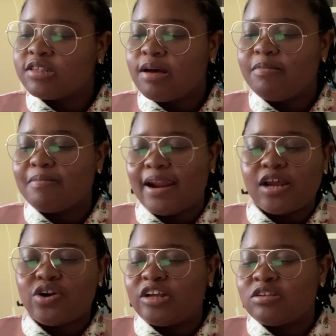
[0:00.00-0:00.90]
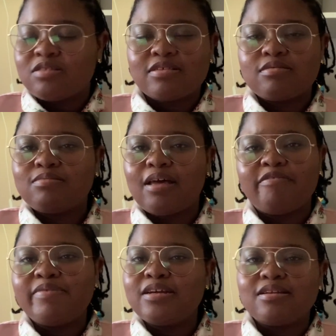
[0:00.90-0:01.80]
coming, but I've
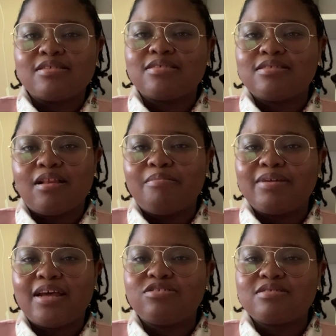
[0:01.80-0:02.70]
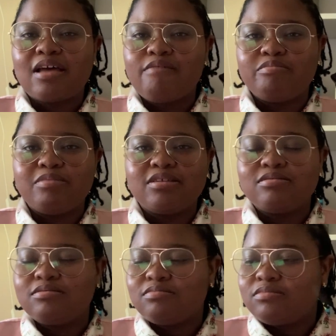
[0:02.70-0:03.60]
been in a slump and I just haven't been.
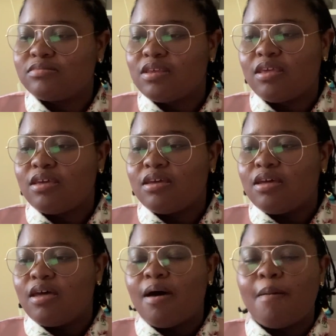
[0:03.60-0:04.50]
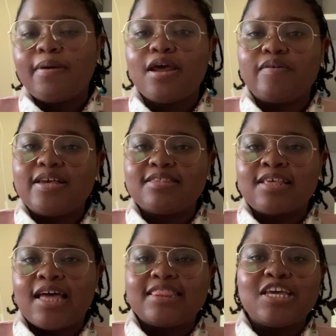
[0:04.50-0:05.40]
But anyways,
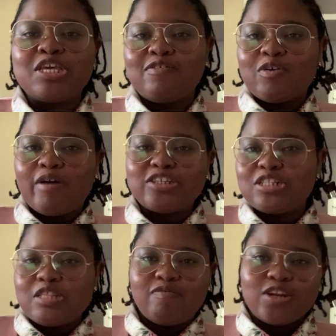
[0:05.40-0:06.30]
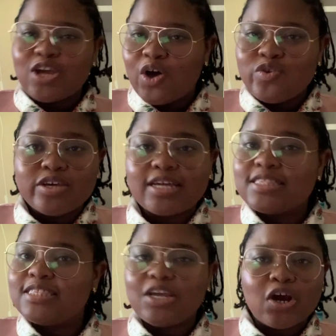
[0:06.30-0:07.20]
thank you for watching this video. You can
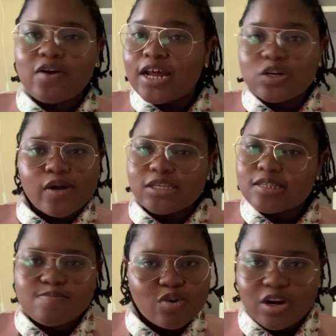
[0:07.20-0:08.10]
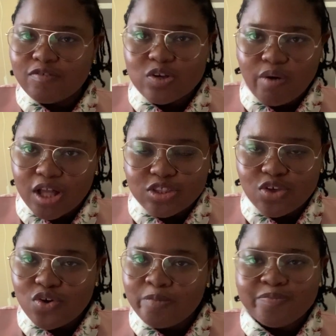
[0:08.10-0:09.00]
stick around and watch some more if you want
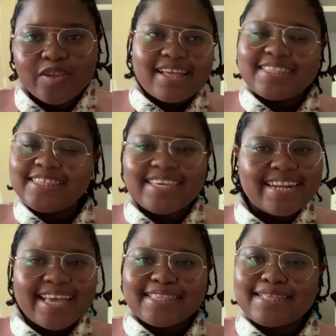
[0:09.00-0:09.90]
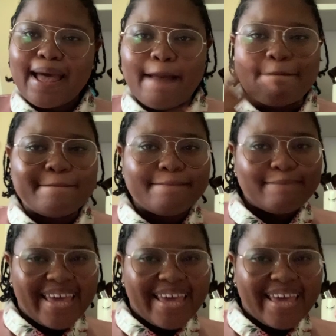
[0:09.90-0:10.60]
to. See you next time.